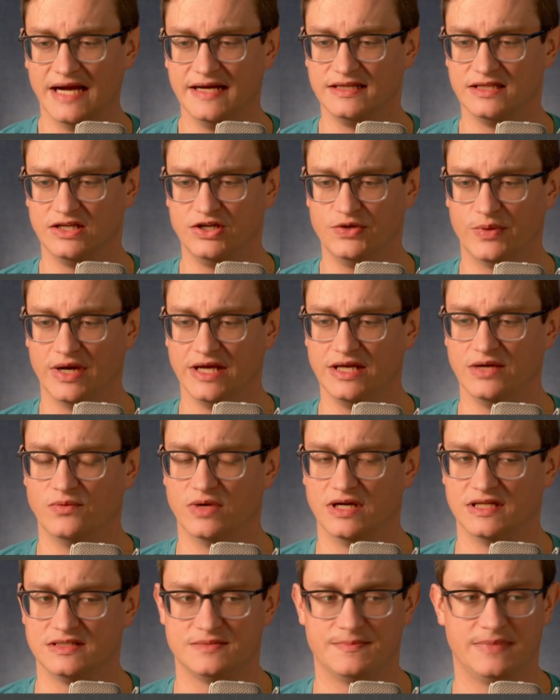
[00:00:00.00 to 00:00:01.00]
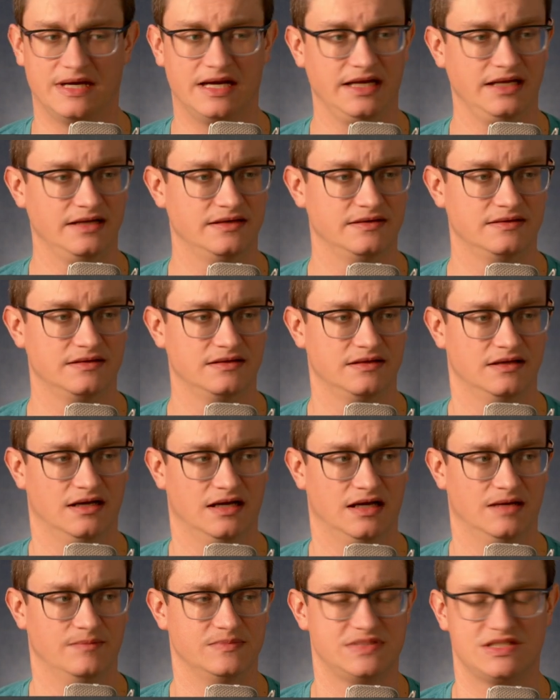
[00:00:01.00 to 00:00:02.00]
the way you want it to bite.
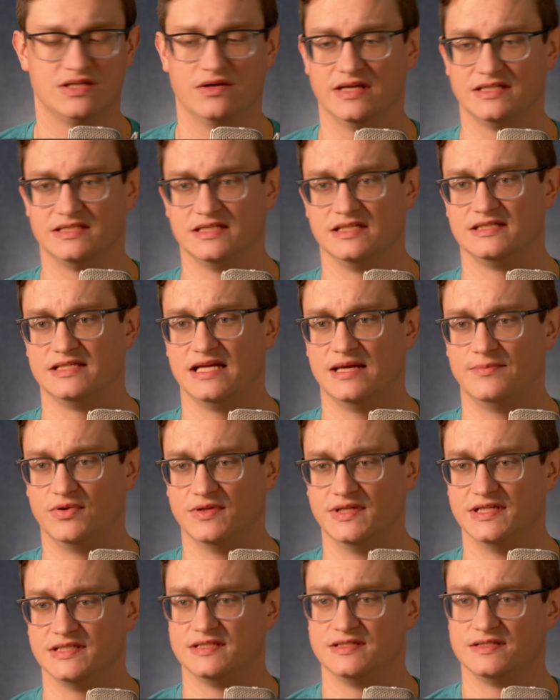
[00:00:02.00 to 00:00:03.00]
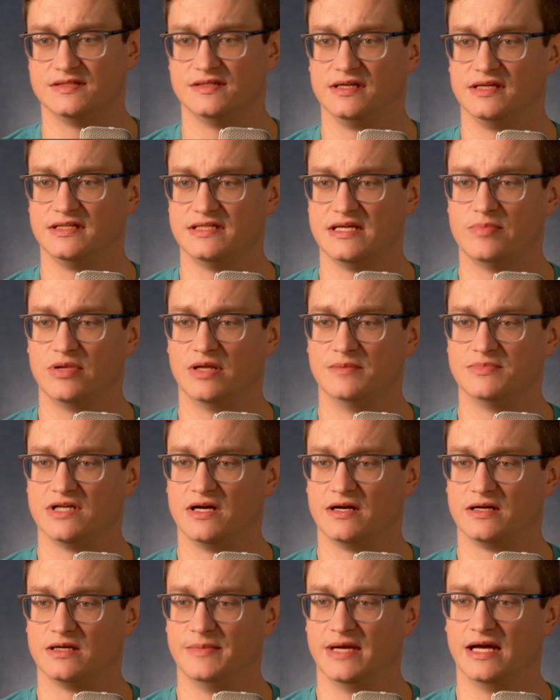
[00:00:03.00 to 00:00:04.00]
So as an example, this is the example I'm
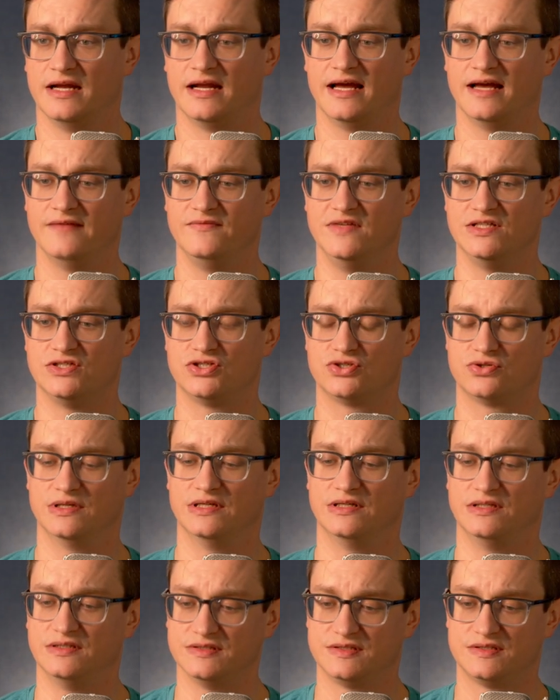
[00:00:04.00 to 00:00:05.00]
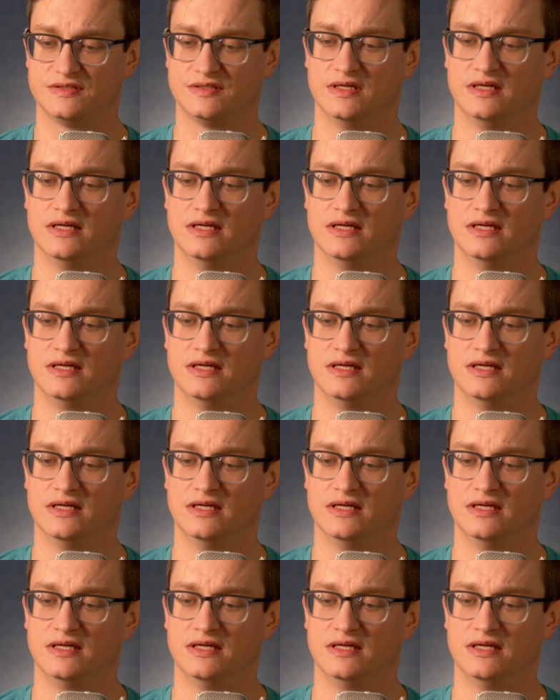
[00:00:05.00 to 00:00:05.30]
talking about. I had these trills.